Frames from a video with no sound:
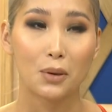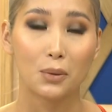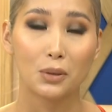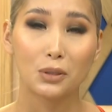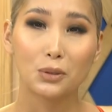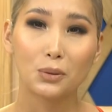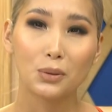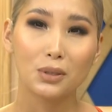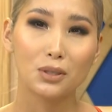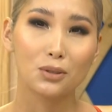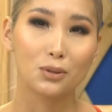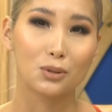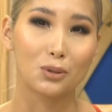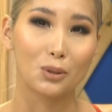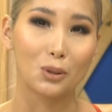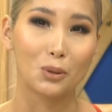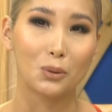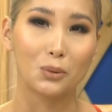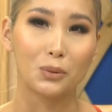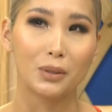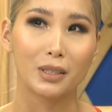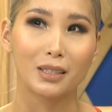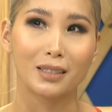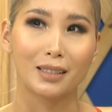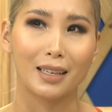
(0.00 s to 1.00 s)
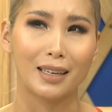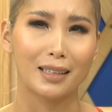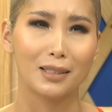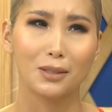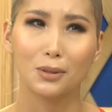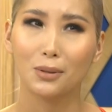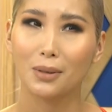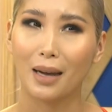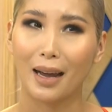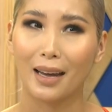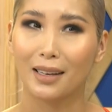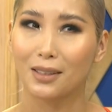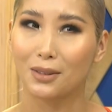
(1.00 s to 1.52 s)
which was so weird. I
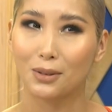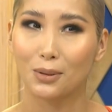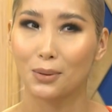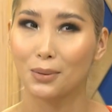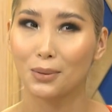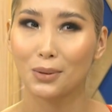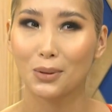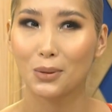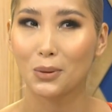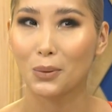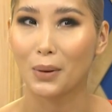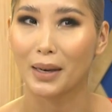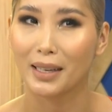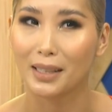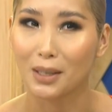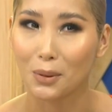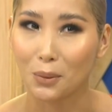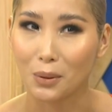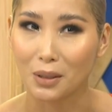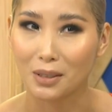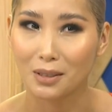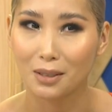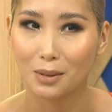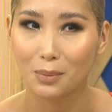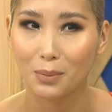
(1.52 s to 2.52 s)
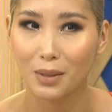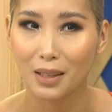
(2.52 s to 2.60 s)
don't know why they wanted me